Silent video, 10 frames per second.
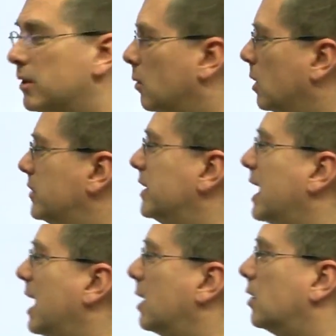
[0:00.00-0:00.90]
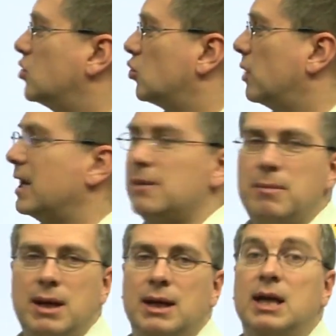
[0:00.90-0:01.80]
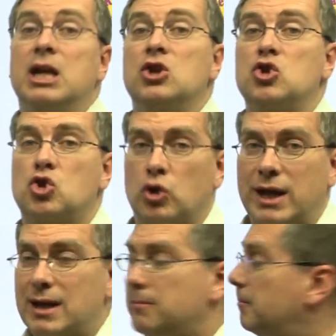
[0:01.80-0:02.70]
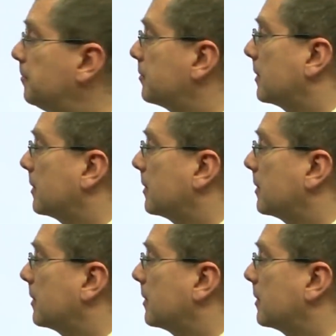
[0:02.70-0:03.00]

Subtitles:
The words again are dream, dream,